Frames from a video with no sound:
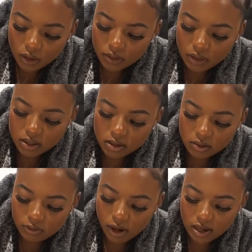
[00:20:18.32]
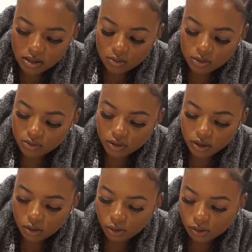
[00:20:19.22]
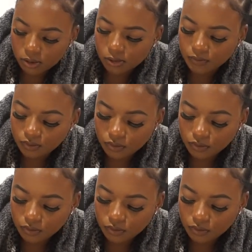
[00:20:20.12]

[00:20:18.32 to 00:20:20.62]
this rising was really horrible.